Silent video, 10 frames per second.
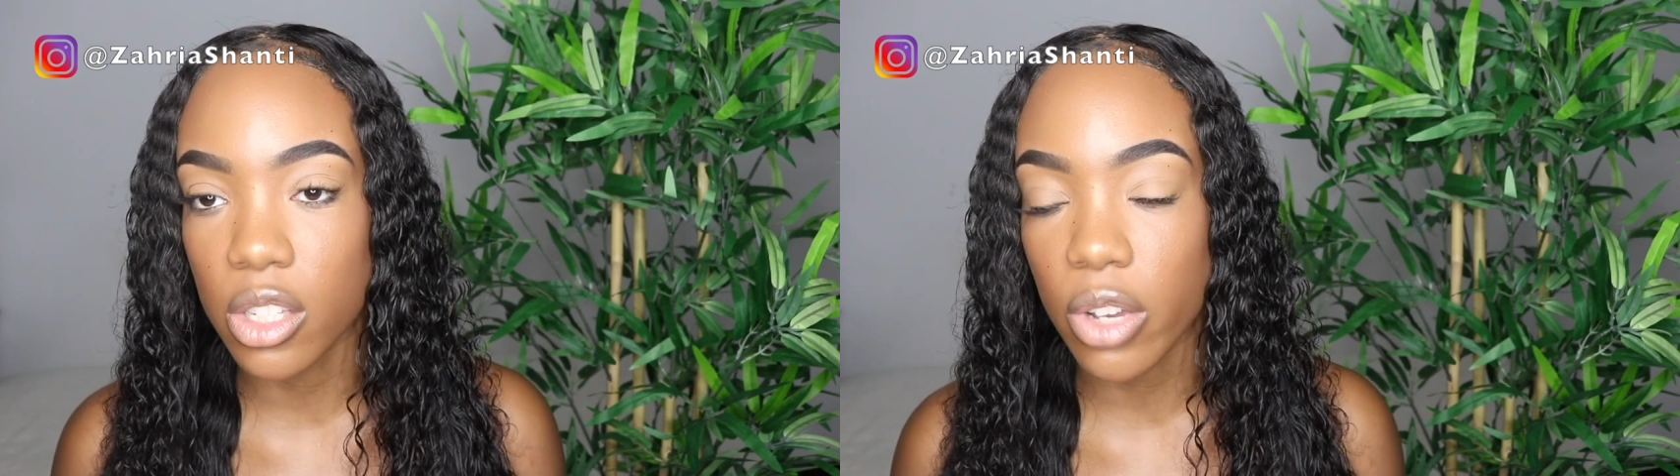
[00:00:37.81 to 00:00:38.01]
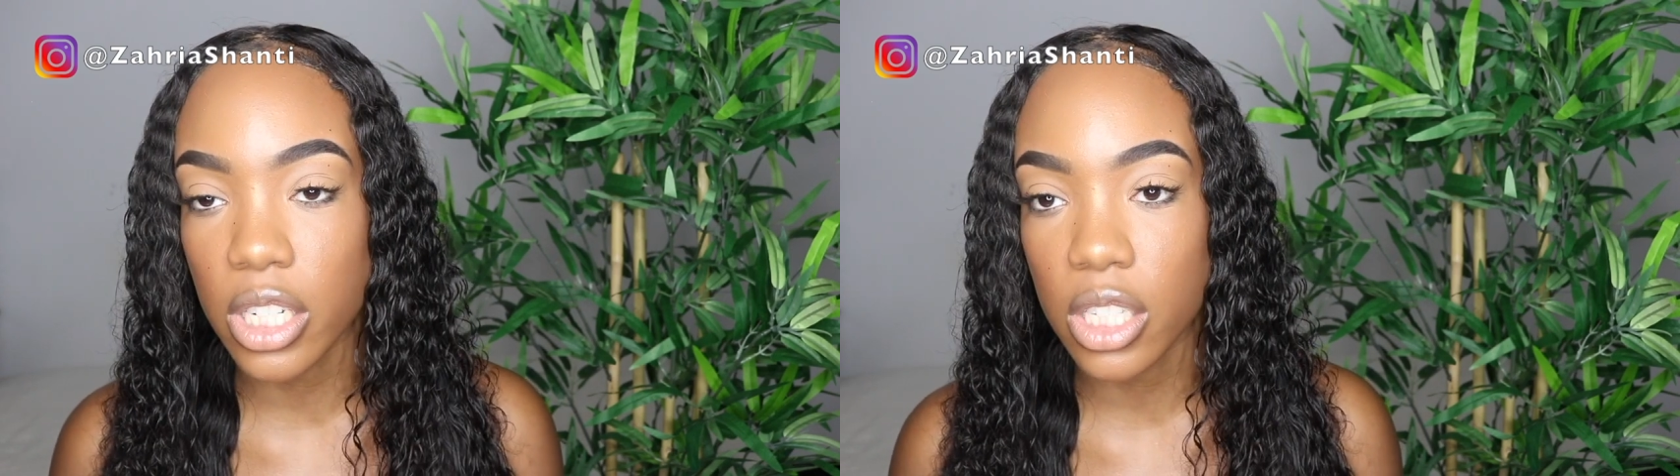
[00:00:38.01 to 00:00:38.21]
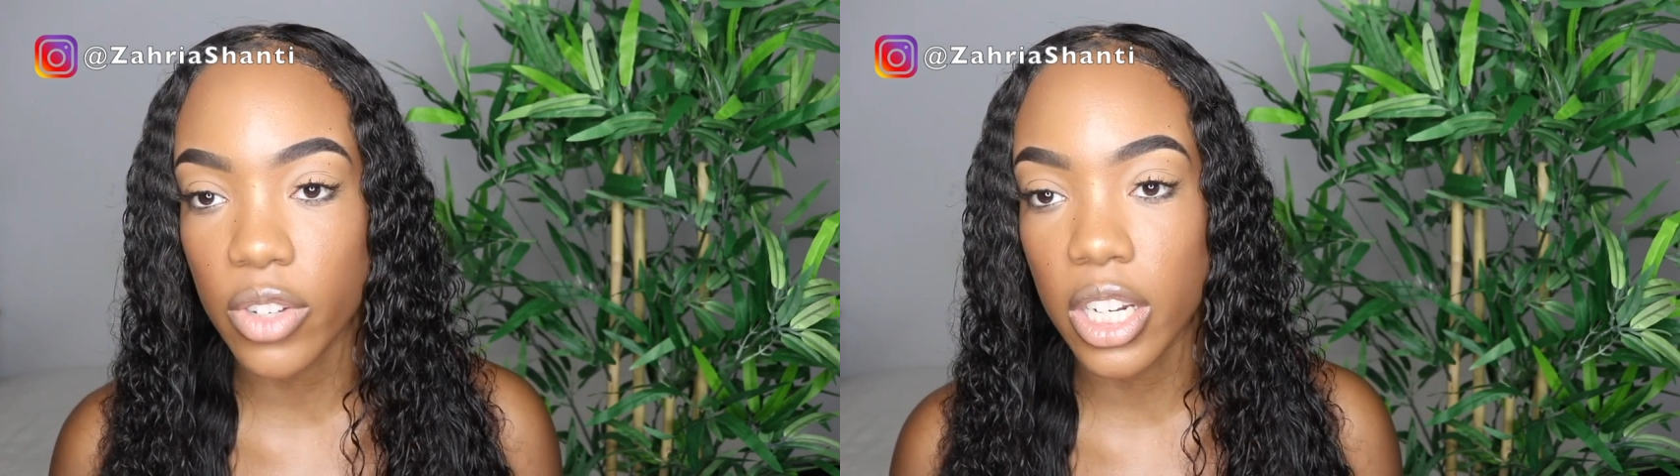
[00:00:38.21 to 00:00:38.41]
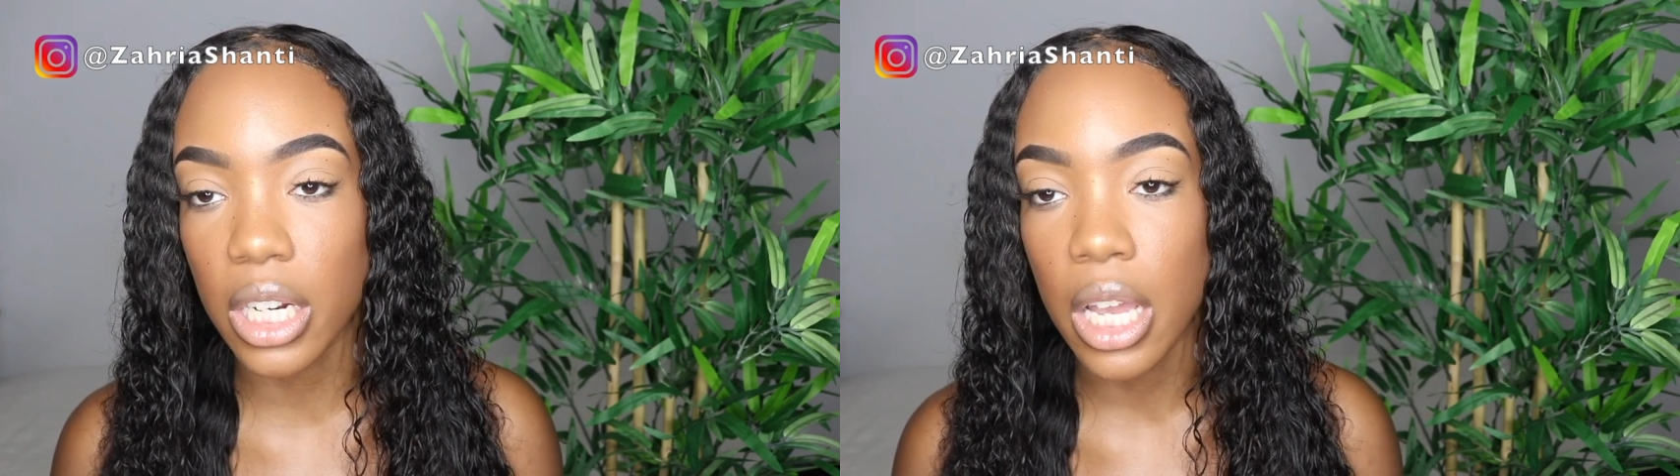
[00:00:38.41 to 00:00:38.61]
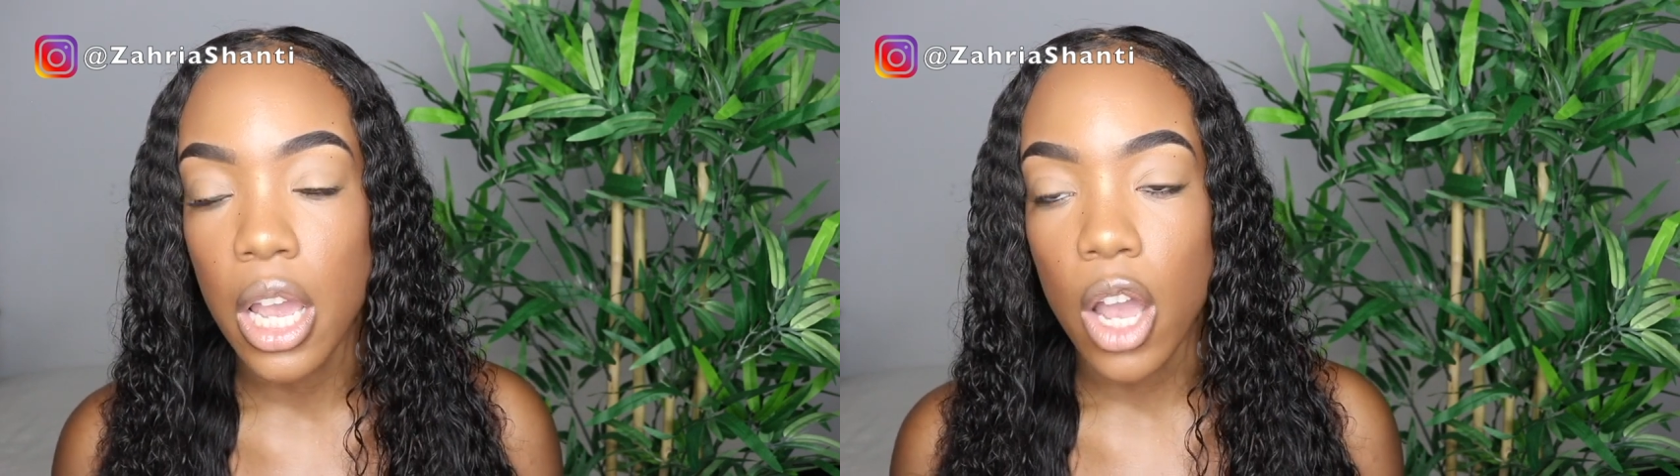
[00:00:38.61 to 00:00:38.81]
So I just
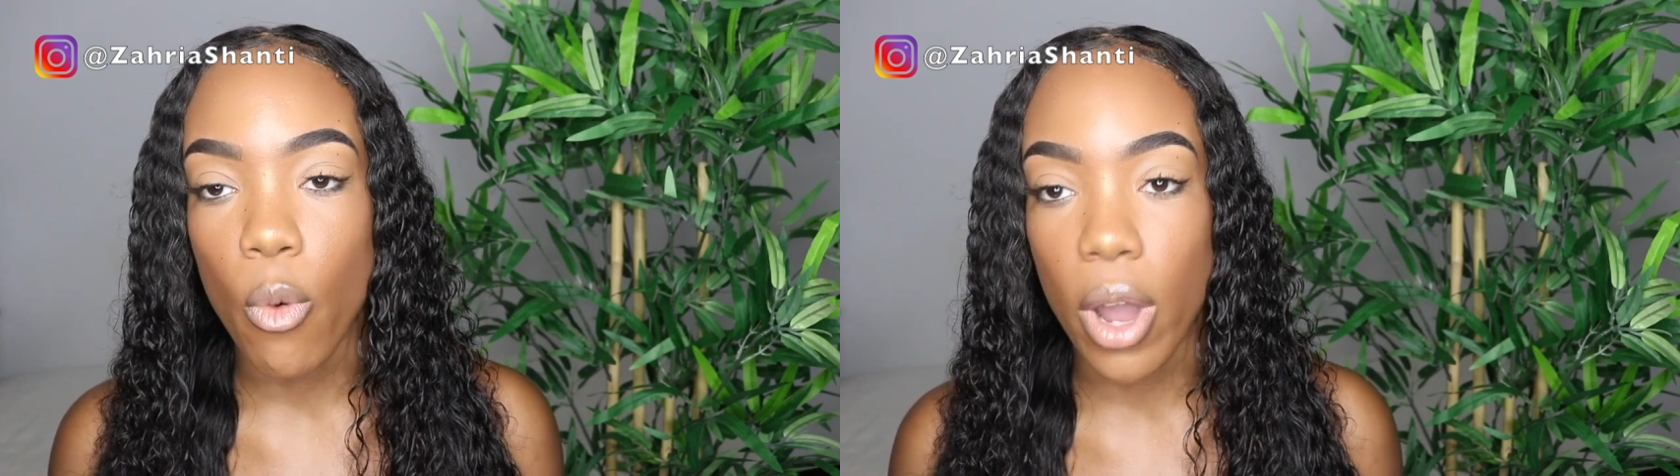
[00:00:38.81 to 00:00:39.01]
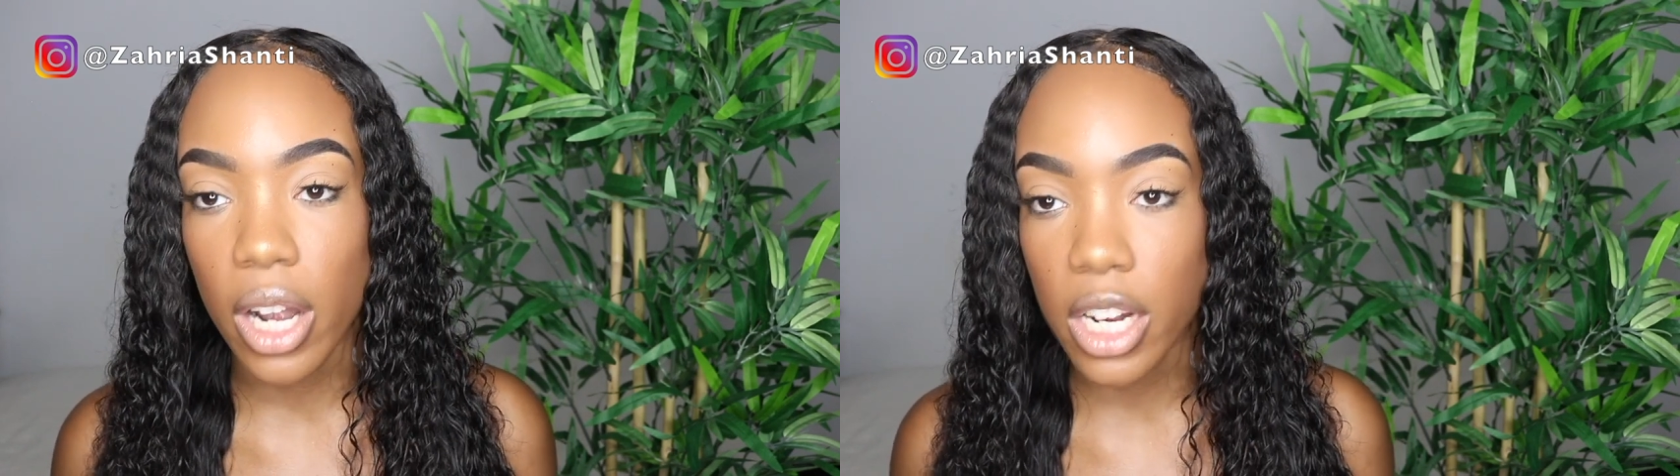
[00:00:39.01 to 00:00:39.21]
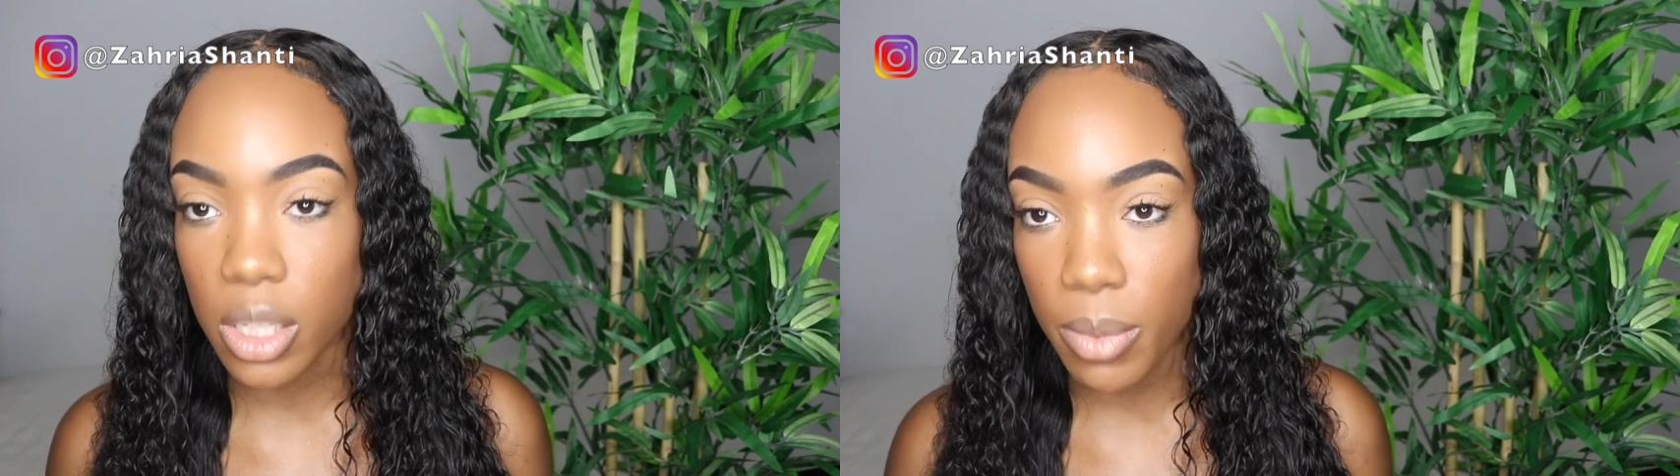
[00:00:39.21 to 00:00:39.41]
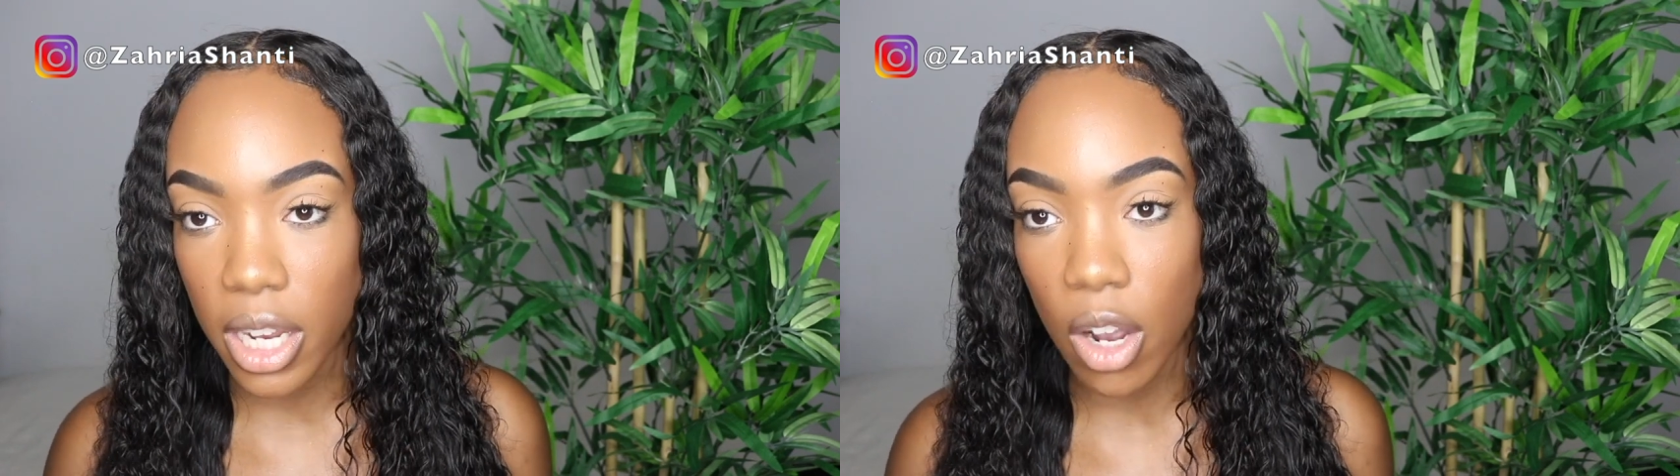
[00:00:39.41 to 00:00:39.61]
figured, why don't I just make